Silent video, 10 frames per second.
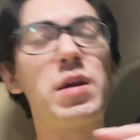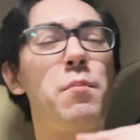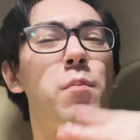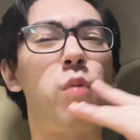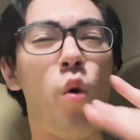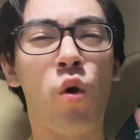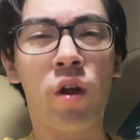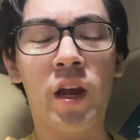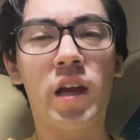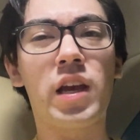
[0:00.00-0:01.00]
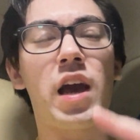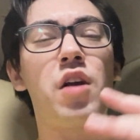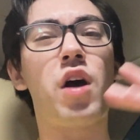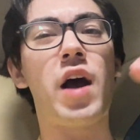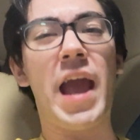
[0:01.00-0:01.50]
boring
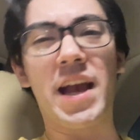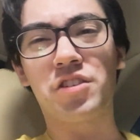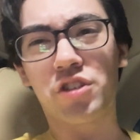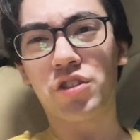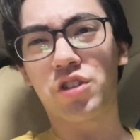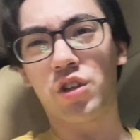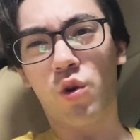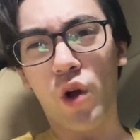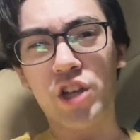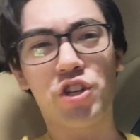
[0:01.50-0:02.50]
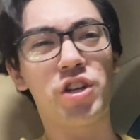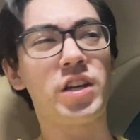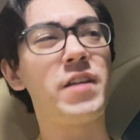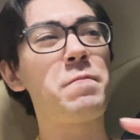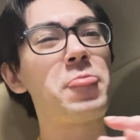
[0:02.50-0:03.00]
answer to the
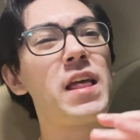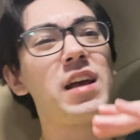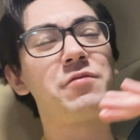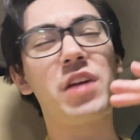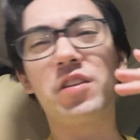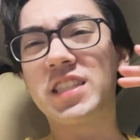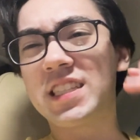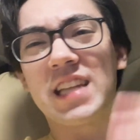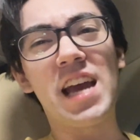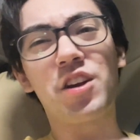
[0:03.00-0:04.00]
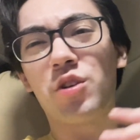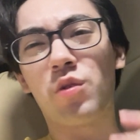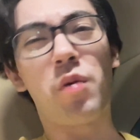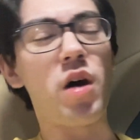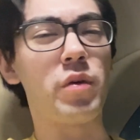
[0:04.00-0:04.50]
question, very standard
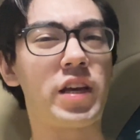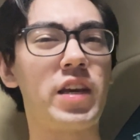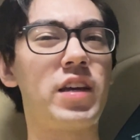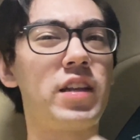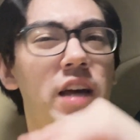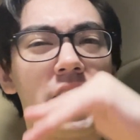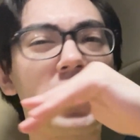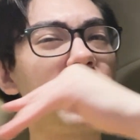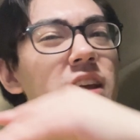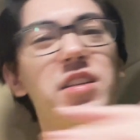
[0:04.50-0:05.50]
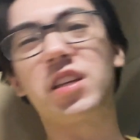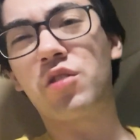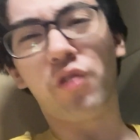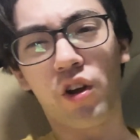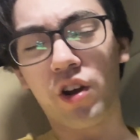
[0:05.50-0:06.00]
Republican, like things that
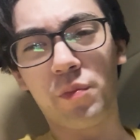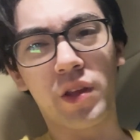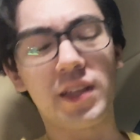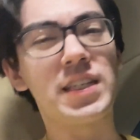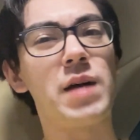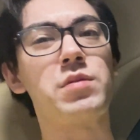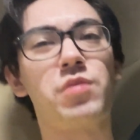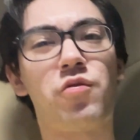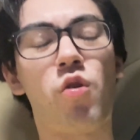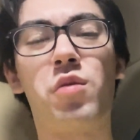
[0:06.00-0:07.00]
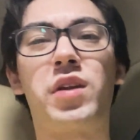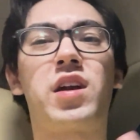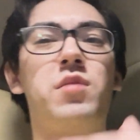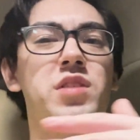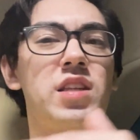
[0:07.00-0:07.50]
you've heard a billion times before when it
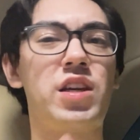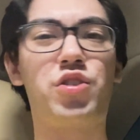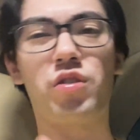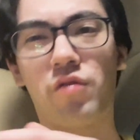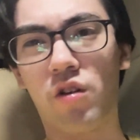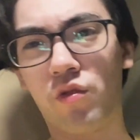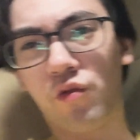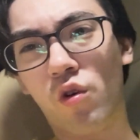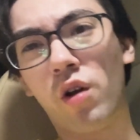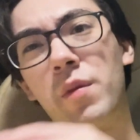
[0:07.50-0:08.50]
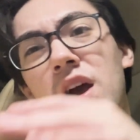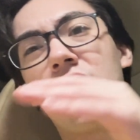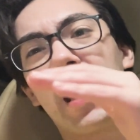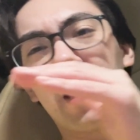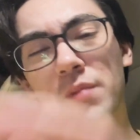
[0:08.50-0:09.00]
comes to the issue of gun reform
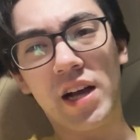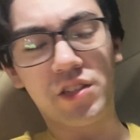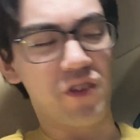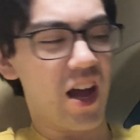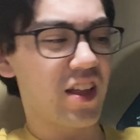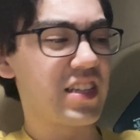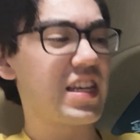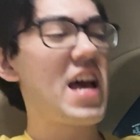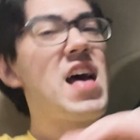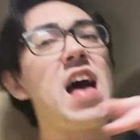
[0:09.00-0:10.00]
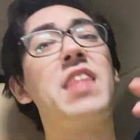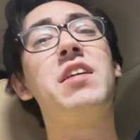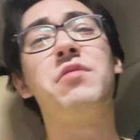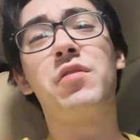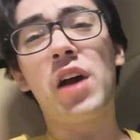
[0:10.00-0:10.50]
and mass violence. And
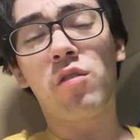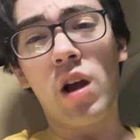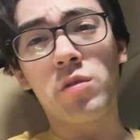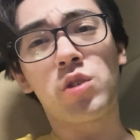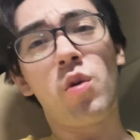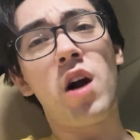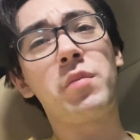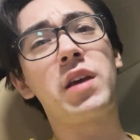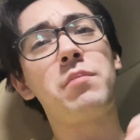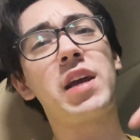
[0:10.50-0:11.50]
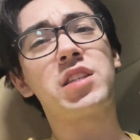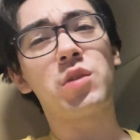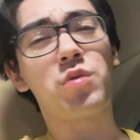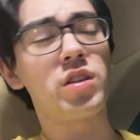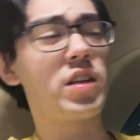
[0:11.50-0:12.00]
then Vivek Ramaswamy makes a
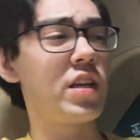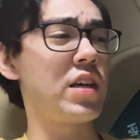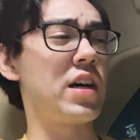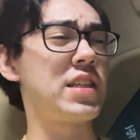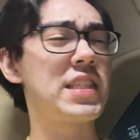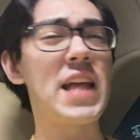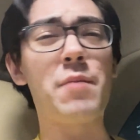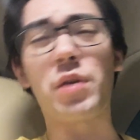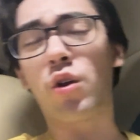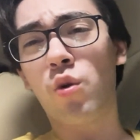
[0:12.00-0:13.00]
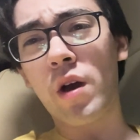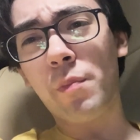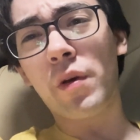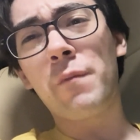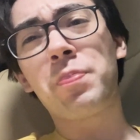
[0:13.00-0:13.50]
really snappy
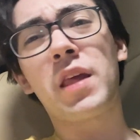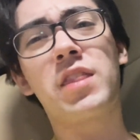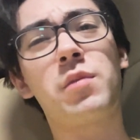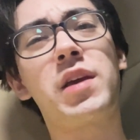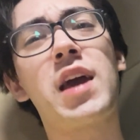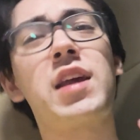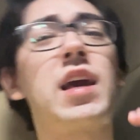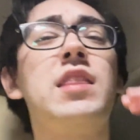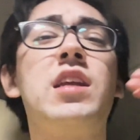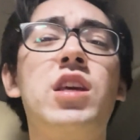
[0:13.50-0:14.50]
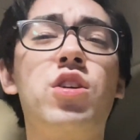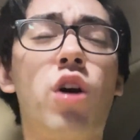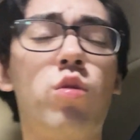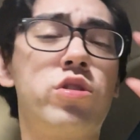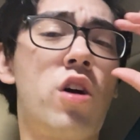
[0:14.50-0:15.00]
quip at the beginning, and then he
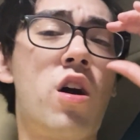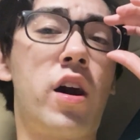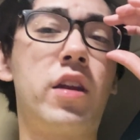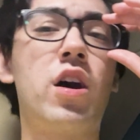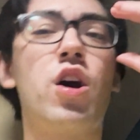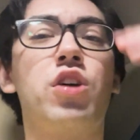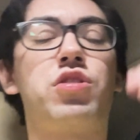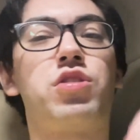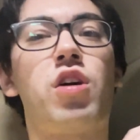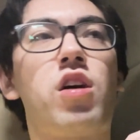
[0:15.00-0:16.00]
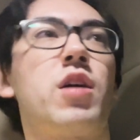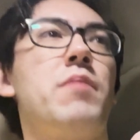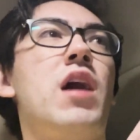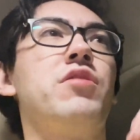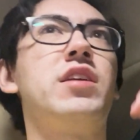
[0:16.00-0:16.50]
goes on to talk
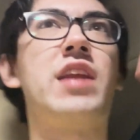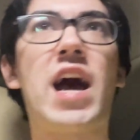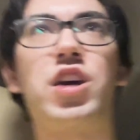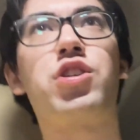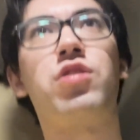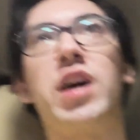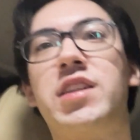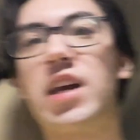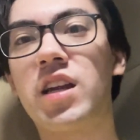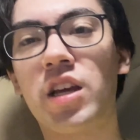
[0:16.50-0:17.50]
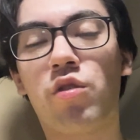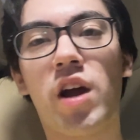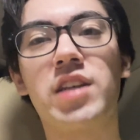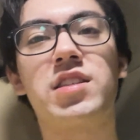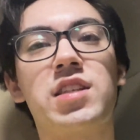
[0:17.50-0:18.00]
about the national identity
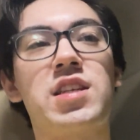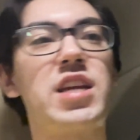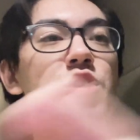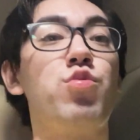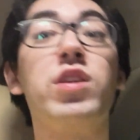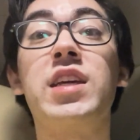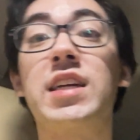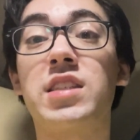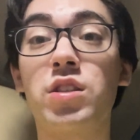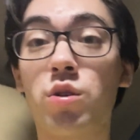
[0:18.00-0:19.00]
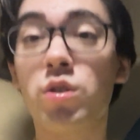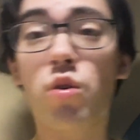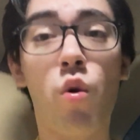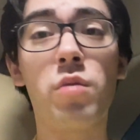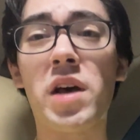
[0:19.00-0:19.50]
crisis, and he really gets into his
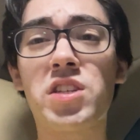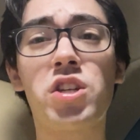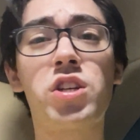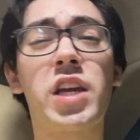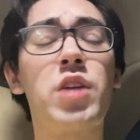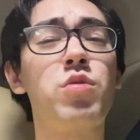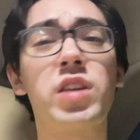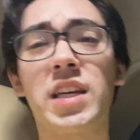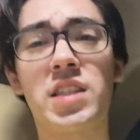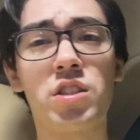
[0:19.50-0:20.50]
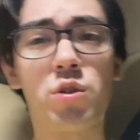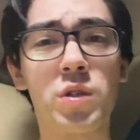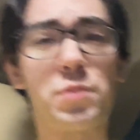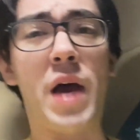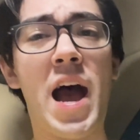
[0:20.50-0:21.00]
core messaging. He really gets into
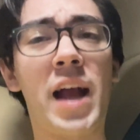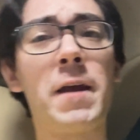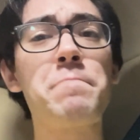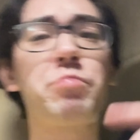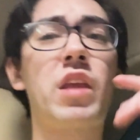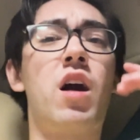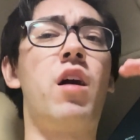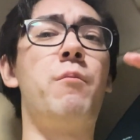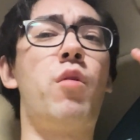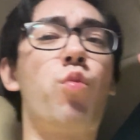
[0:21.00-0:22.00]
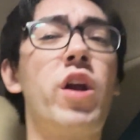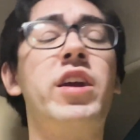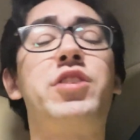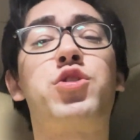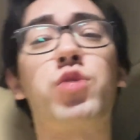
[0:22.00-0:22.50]
his bag, where
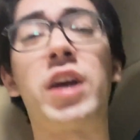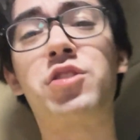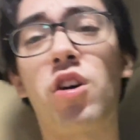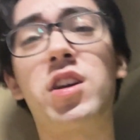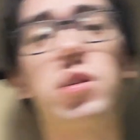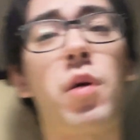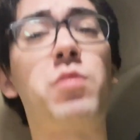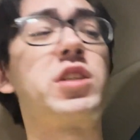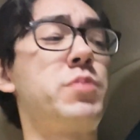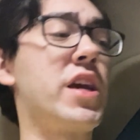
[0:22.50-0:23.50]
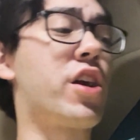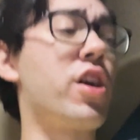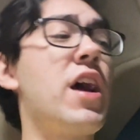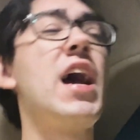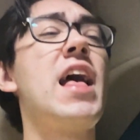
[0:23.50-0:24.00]
his strengths are as a public
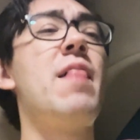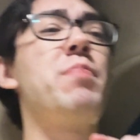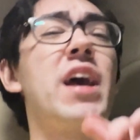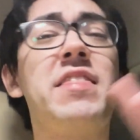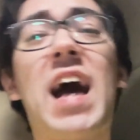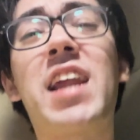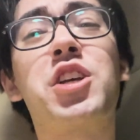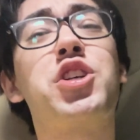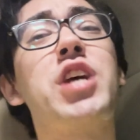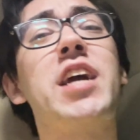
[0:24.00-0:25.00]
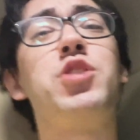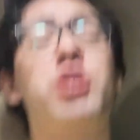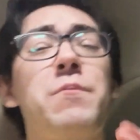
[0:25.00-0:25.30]
speaker. And that exchange,